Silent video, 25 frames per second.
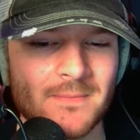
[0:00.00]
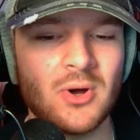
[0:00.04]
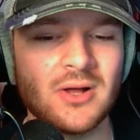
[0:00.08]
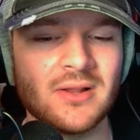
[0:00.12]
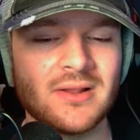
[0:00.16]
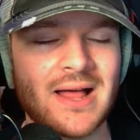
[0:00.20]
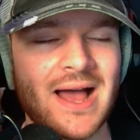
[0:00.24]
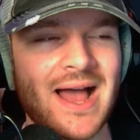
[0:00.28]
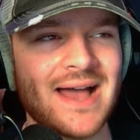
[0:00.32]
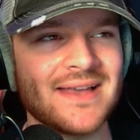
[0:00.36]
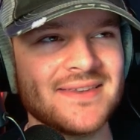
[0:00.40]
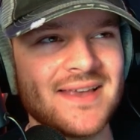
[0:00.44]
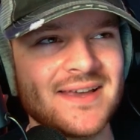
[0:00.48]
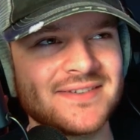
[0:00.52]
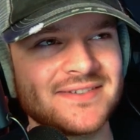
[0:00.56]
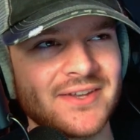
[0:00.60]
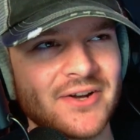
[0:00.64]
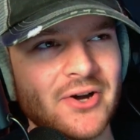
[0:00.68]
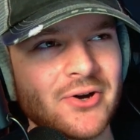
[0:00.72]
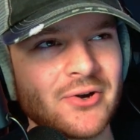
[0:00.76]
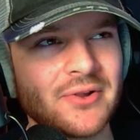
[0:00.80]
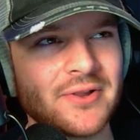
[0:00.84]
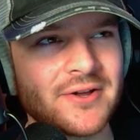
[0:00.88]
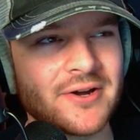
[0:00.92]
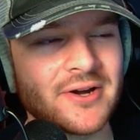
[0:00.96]
Well, as I
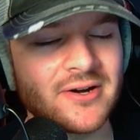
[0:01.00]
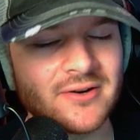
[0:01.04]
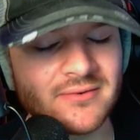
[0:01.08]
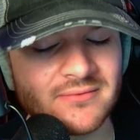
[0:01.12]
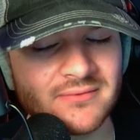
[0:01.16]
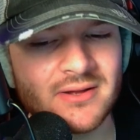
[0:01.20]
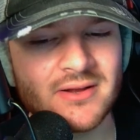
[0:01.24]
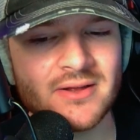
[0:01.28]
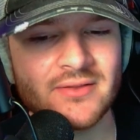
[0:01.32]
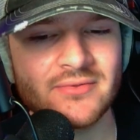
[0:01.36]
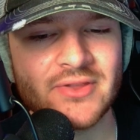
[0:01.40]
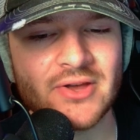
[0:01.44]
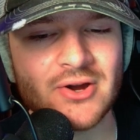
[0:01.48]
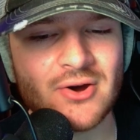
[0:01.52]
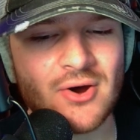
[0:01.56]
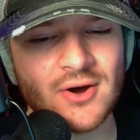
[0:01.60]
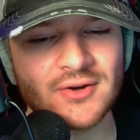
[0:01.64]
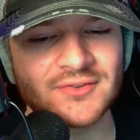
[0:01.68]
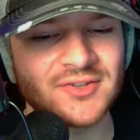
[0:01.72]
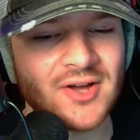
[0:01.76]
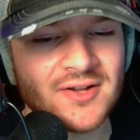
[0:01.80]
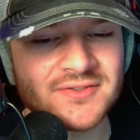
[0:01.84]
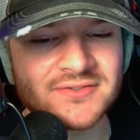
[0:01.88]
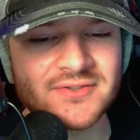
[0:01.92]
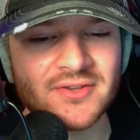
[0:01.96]
said earlier, there are
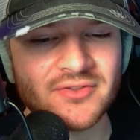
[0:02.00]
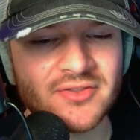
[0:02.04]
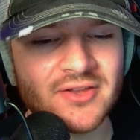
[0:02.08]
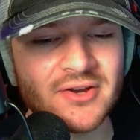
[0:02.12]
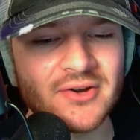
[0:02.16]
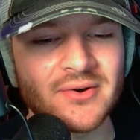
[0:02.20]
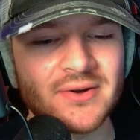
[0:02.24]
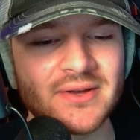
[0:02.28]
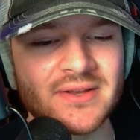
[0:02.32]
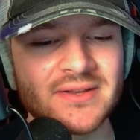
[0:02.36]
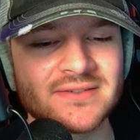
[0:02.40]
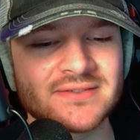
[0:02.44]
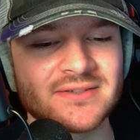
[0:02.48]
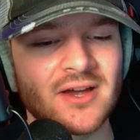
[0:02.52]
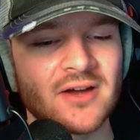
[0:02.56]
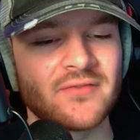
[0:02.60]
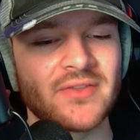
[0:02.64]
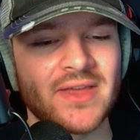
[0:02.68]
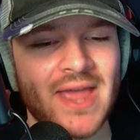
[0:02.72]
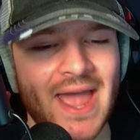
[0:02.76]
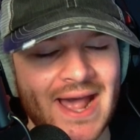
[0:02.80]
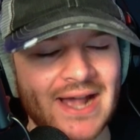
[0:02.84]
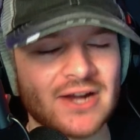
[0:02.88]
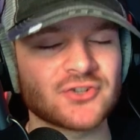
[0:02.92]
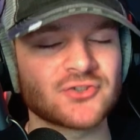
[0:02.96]
tons of theories of
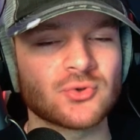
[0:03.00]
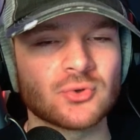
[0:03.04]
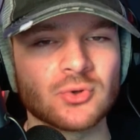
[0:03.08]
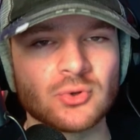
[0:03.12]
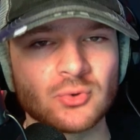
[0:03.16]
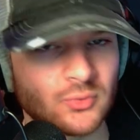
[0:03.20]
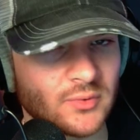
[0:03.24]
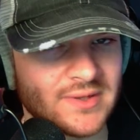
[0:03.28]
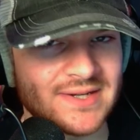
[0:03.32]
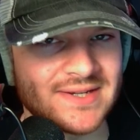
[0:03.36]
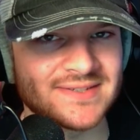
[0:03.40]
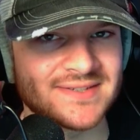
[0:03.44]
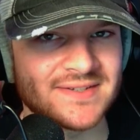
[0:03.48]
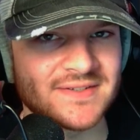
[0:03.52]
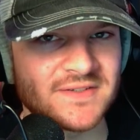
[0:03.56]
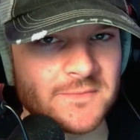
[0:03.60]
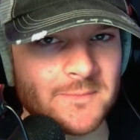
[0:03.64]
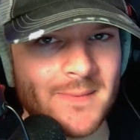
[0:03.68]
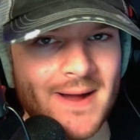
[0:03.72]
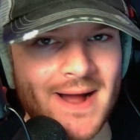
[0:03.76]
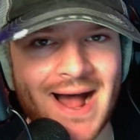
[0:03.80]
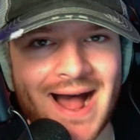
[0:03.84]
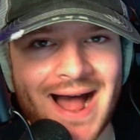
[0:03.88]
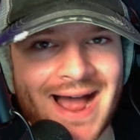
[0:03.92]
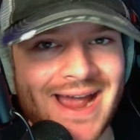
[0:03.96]
the actual reasons
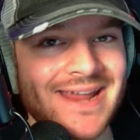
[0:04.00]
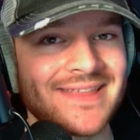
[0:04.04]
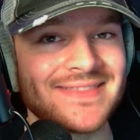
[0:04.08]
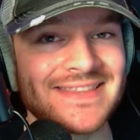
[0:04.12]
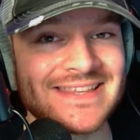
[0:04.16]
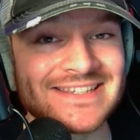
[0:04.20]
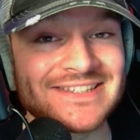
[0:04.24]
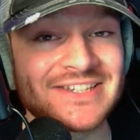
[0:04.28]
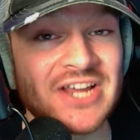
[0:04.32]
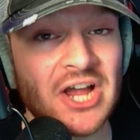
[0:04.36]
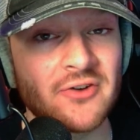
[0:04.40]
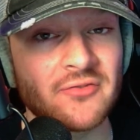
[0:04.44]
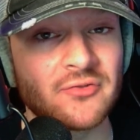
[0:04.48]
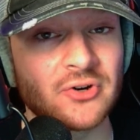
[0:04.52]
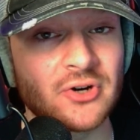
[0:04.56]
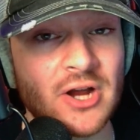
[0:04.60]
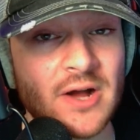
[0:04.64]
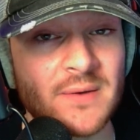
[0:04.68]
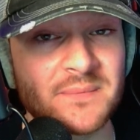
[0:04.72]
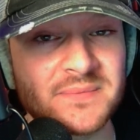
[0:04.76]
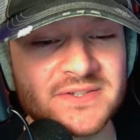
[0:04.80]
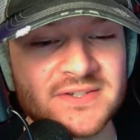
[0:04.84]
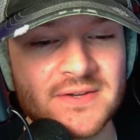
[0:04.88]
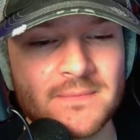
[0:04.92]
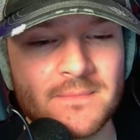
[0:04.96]
behind these
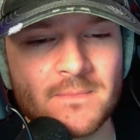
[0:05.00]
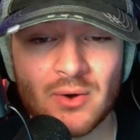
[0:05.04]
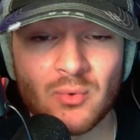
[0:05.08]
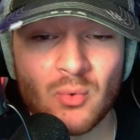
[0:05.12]
cover-ups.